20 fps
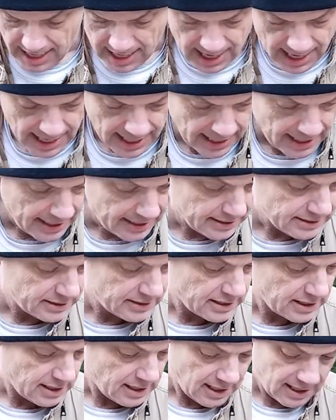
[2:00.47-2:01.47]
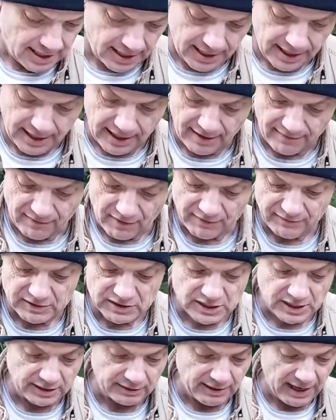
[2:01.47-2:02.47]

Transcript: And I have obviously